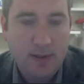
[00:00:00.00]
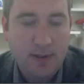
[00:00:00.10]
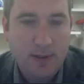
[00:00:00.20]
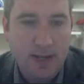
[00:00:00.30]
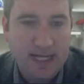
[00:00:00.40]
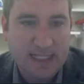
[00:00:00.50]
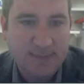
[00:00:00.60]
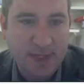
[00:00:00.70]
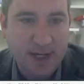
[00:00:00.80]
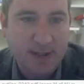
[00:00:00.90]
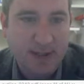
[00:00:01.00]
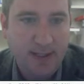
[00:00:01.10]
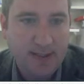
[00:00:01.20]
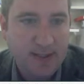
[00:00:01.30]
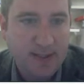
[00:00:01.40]
Last but not
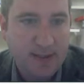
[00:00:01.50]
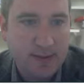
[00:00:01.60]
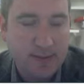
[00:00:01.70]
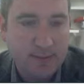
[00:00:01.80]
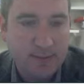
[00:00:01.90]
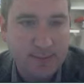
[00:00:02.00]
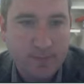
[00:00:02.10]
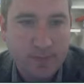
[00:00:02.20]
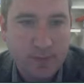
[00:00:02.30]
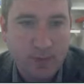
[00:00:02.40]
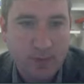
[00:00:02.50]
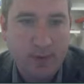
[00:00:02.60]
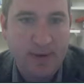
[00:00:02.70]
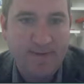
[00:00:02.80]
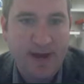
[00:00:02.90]
least, what about
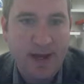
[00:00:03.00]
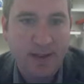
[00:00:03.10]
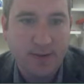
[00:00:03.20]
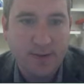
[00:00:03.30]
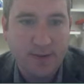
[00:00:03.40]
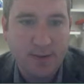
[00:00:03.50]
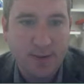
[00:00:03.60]
my values?